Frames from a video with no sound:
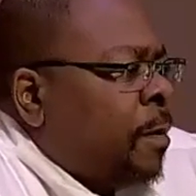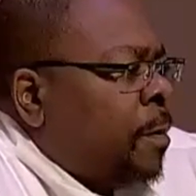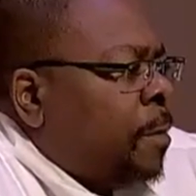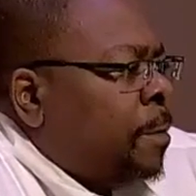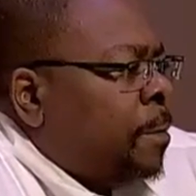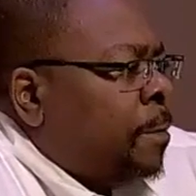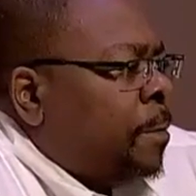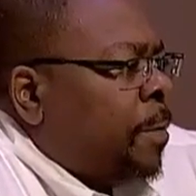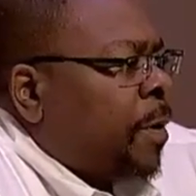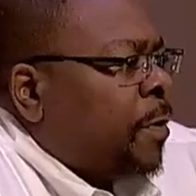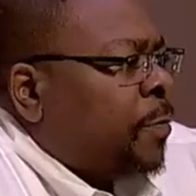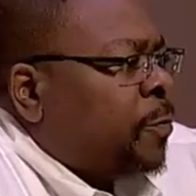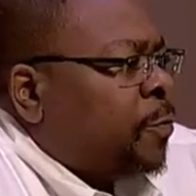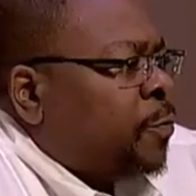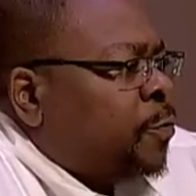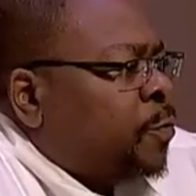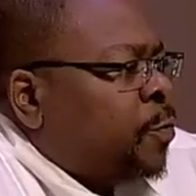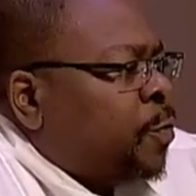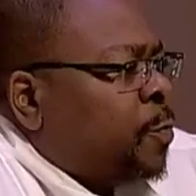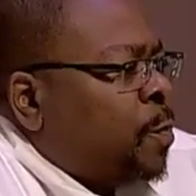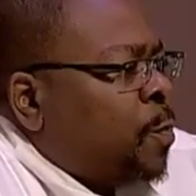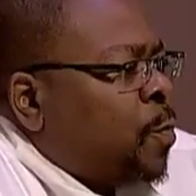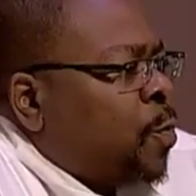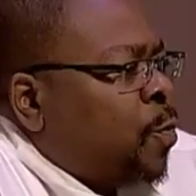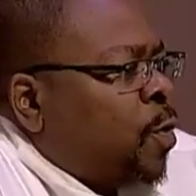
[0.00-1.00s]
but
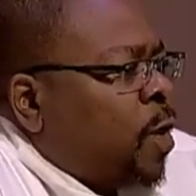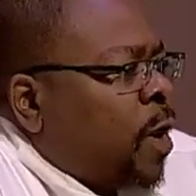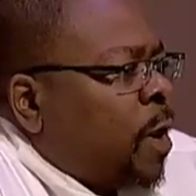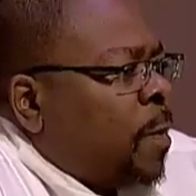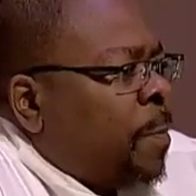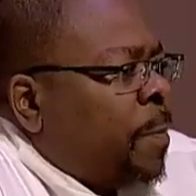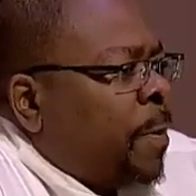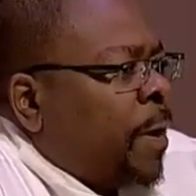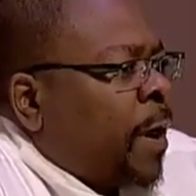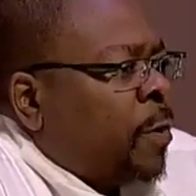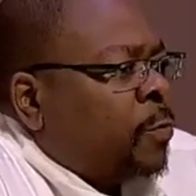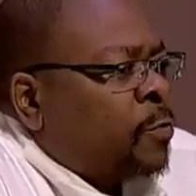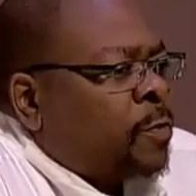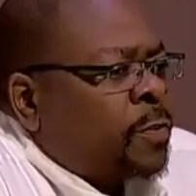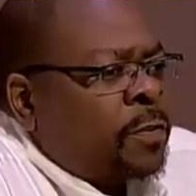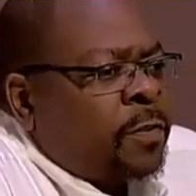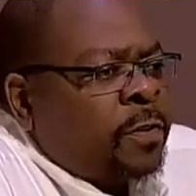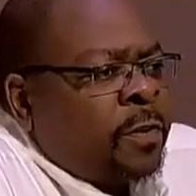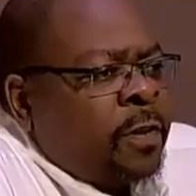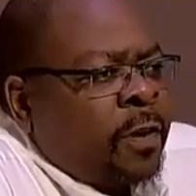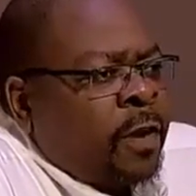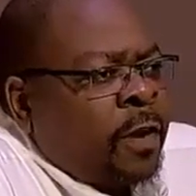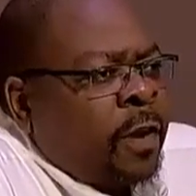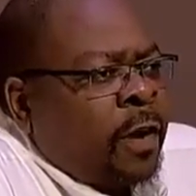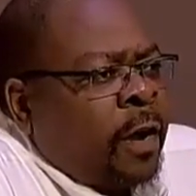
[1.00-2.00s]
talk more about
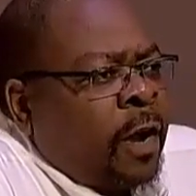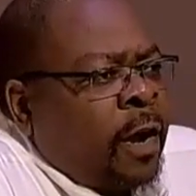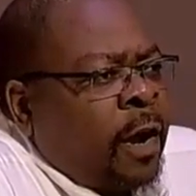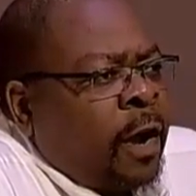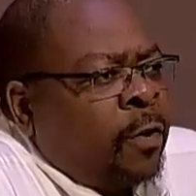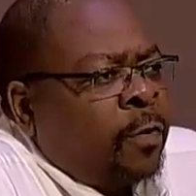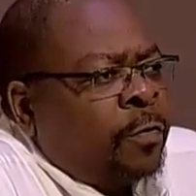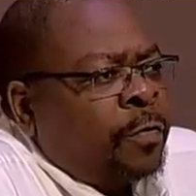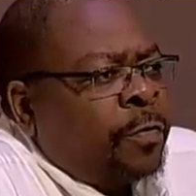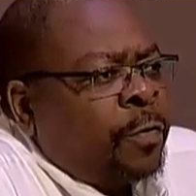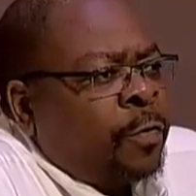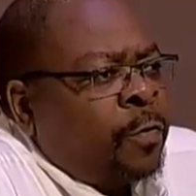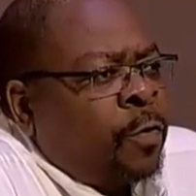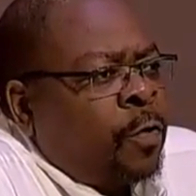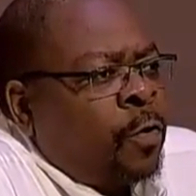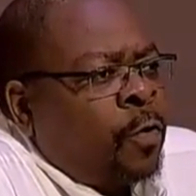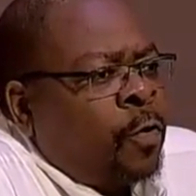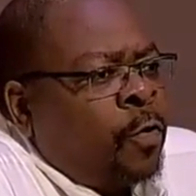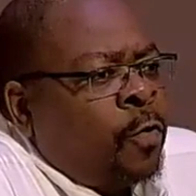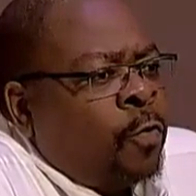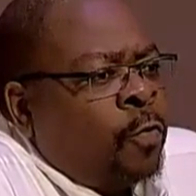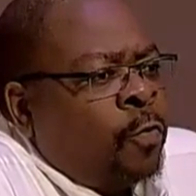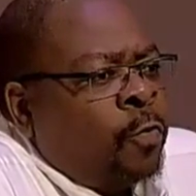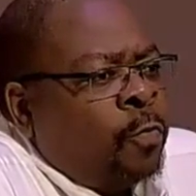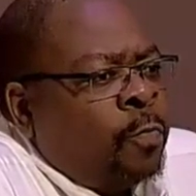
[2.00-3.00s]
how the
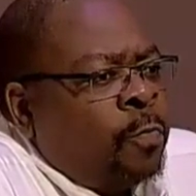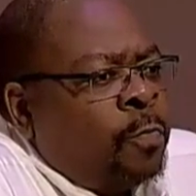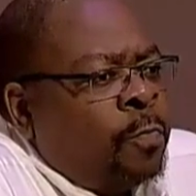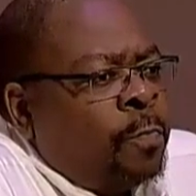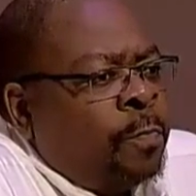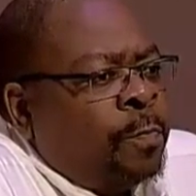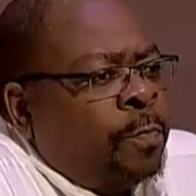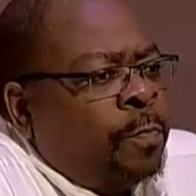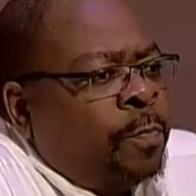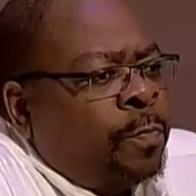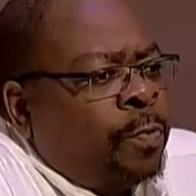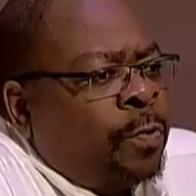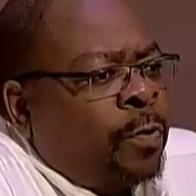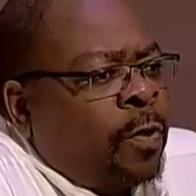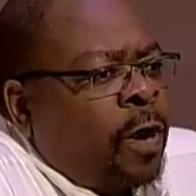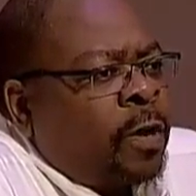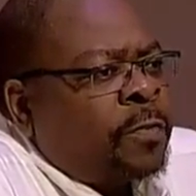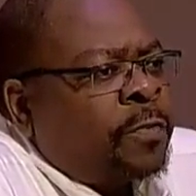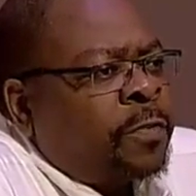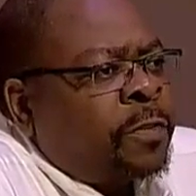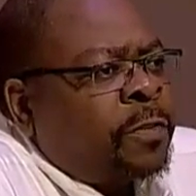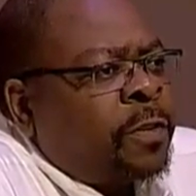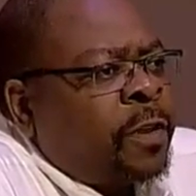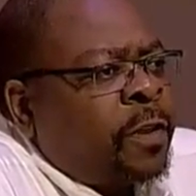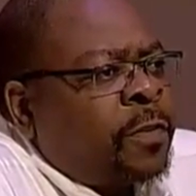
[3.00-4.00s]
whole
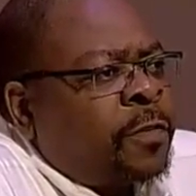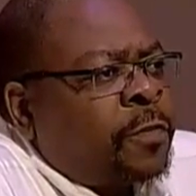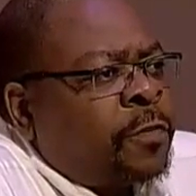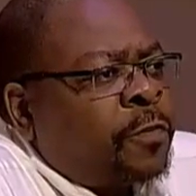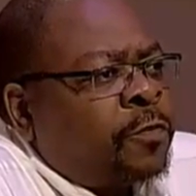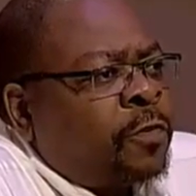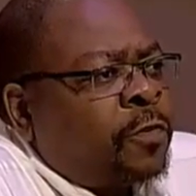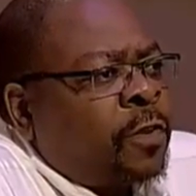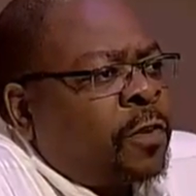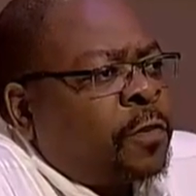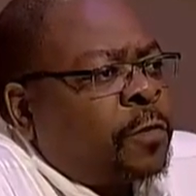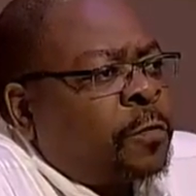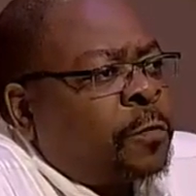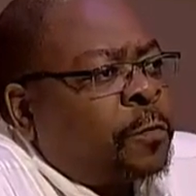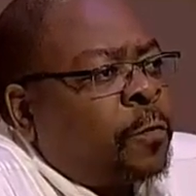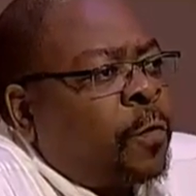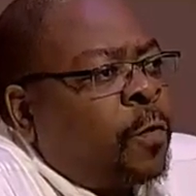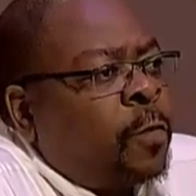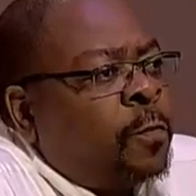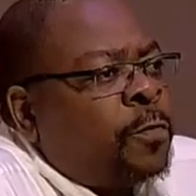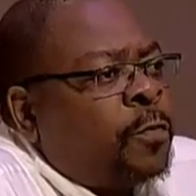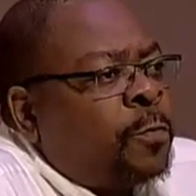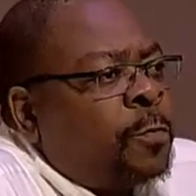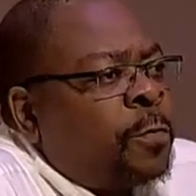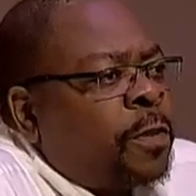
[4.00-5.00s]
project has
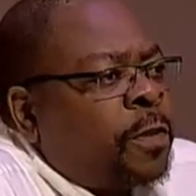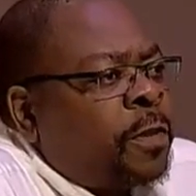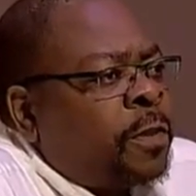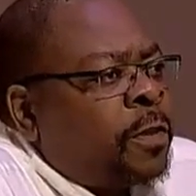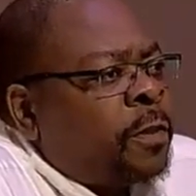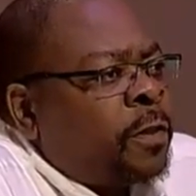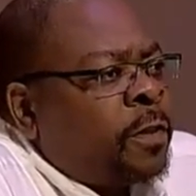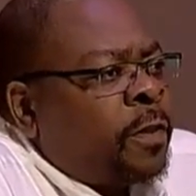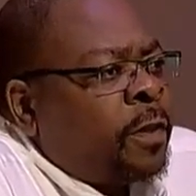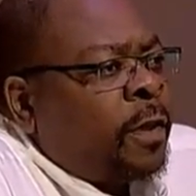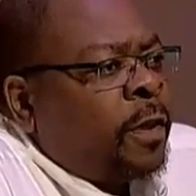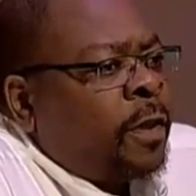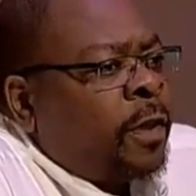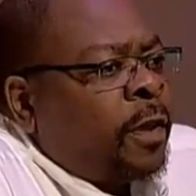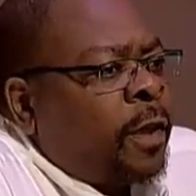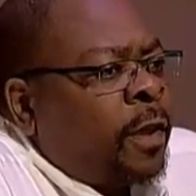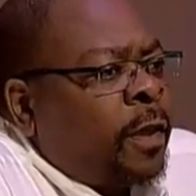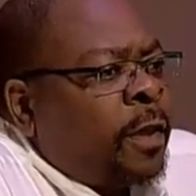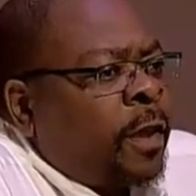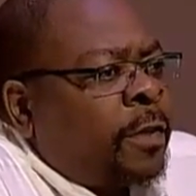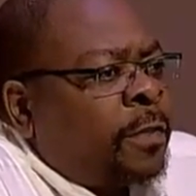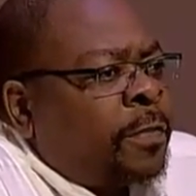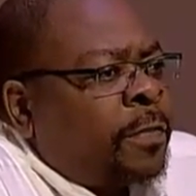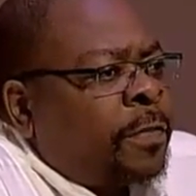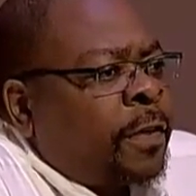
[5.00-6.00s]
transformed me.
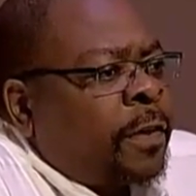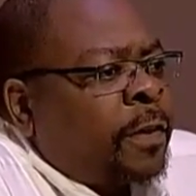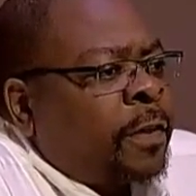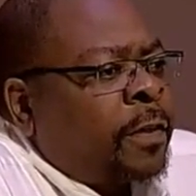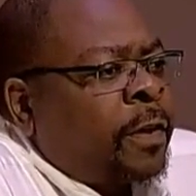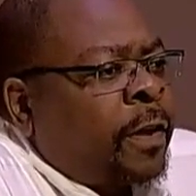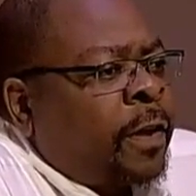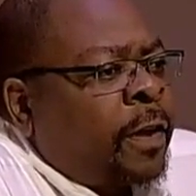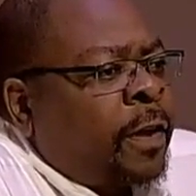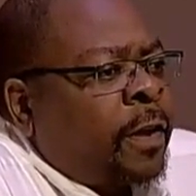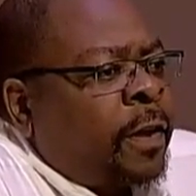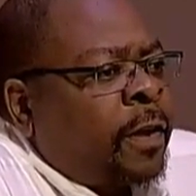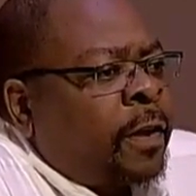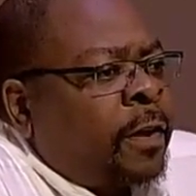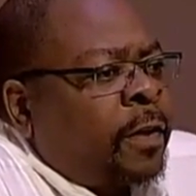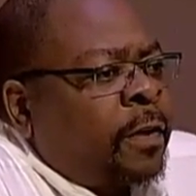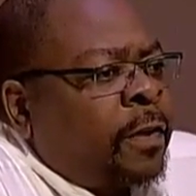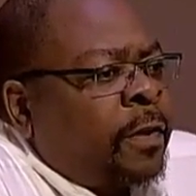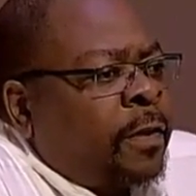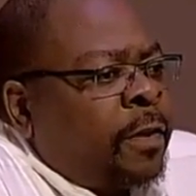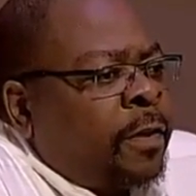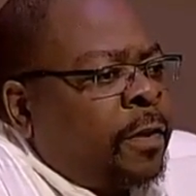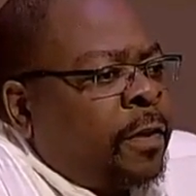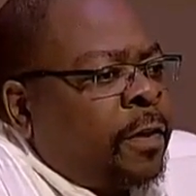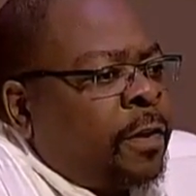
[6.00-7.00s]
And I think
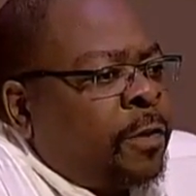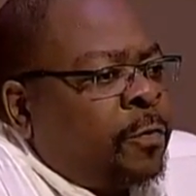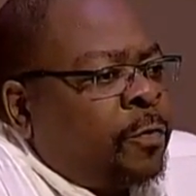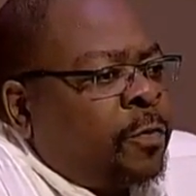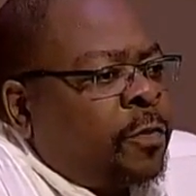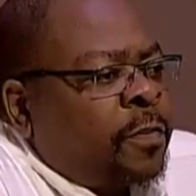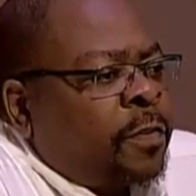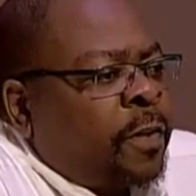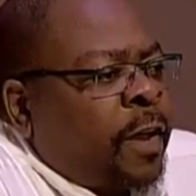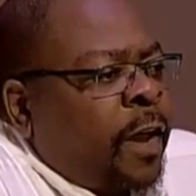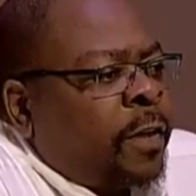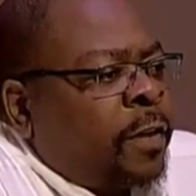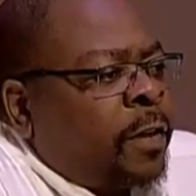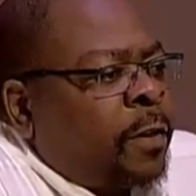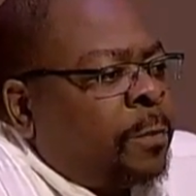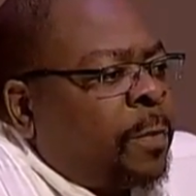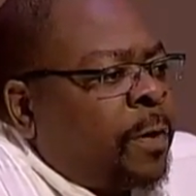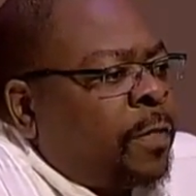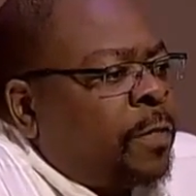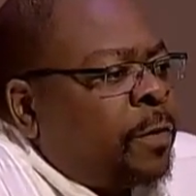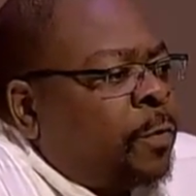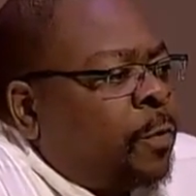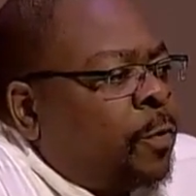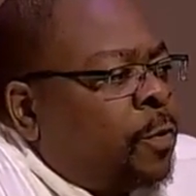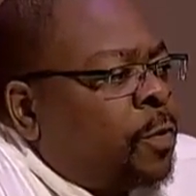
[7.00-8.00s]
it was guided
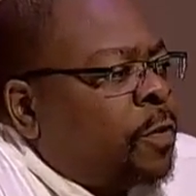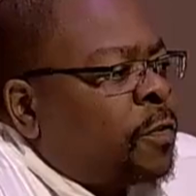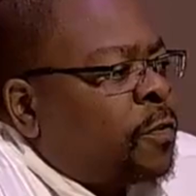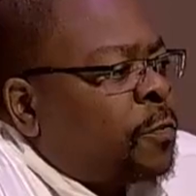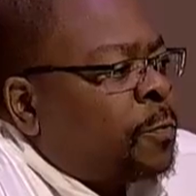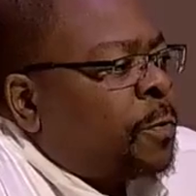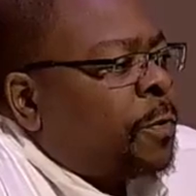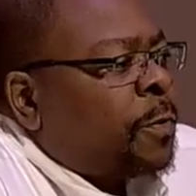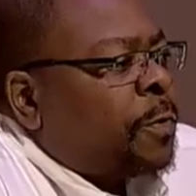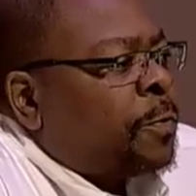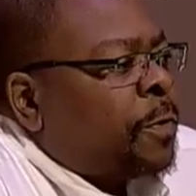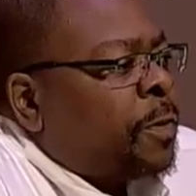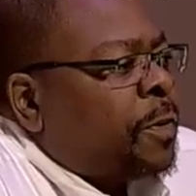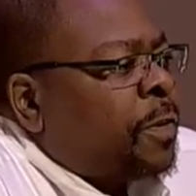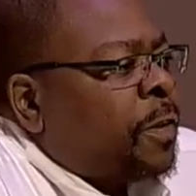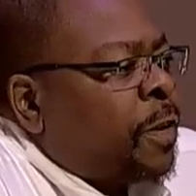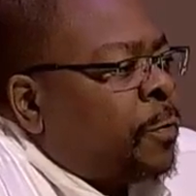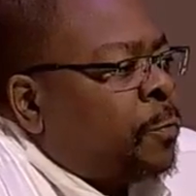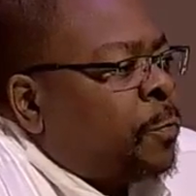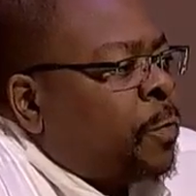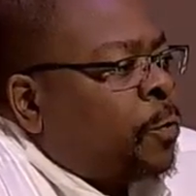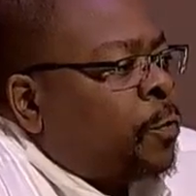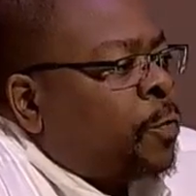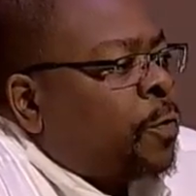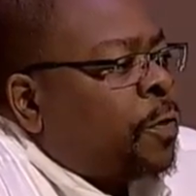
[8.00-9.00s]
by the Holy Spirit,
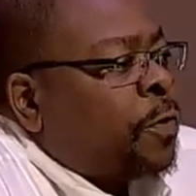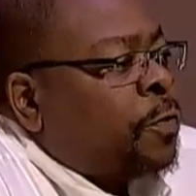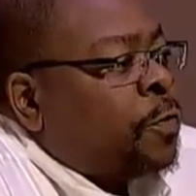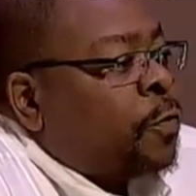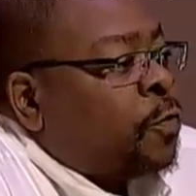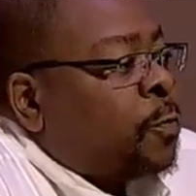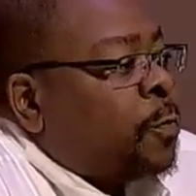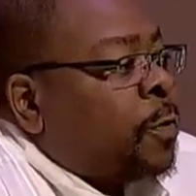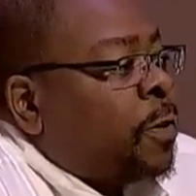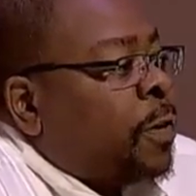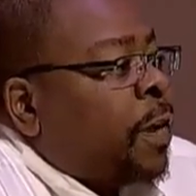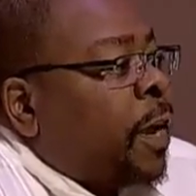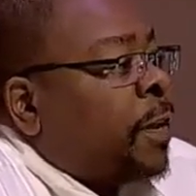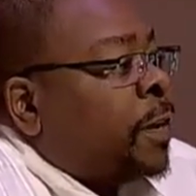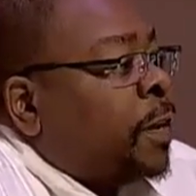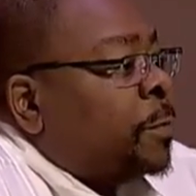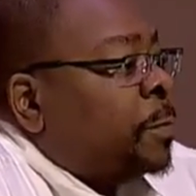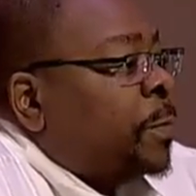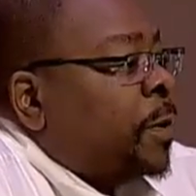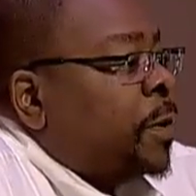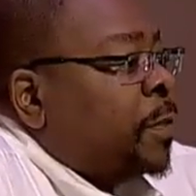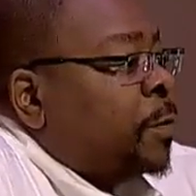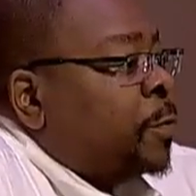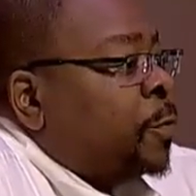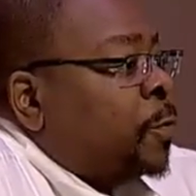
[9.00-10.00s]
and we continue to be
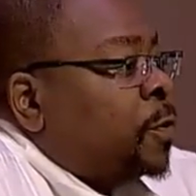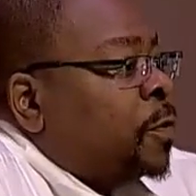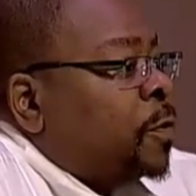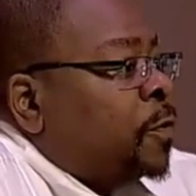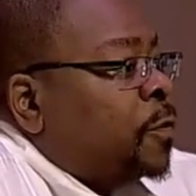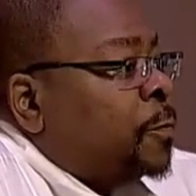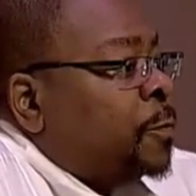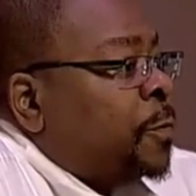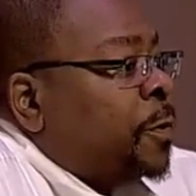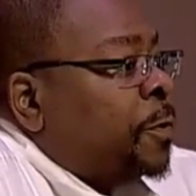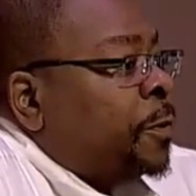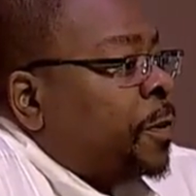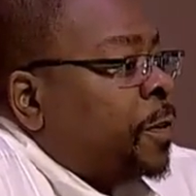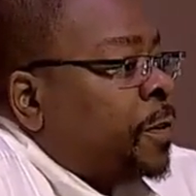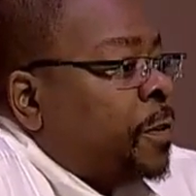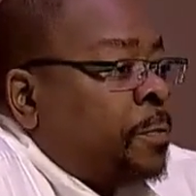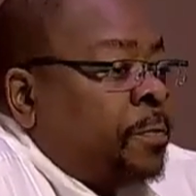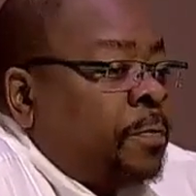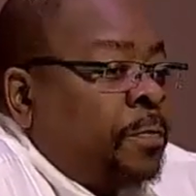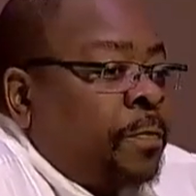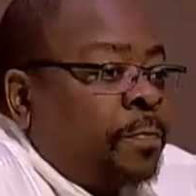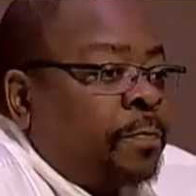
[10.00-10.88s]
guided by the Holy Spirit.